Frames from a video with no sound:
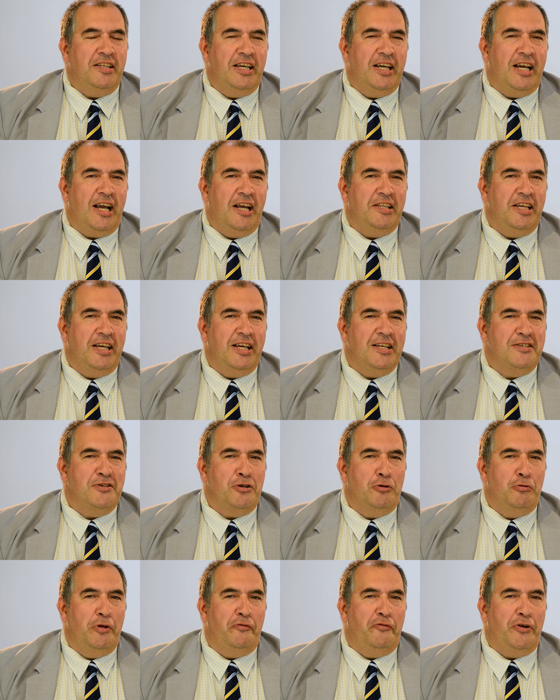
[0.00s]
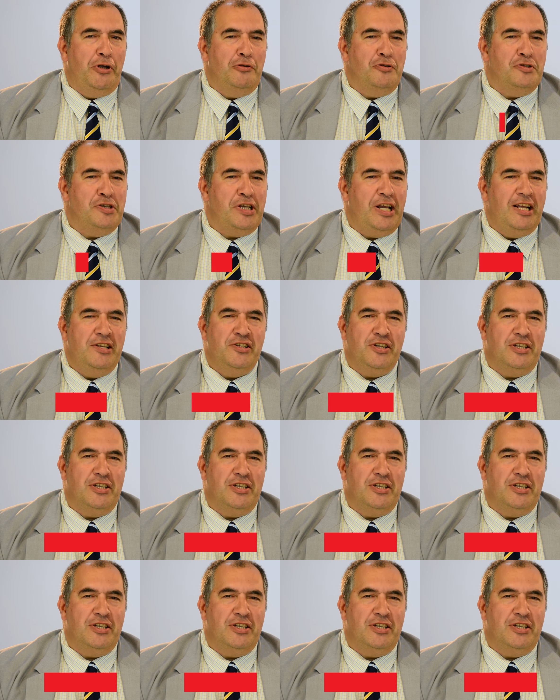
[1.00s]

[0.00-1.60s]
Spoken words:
think it's only fair to say,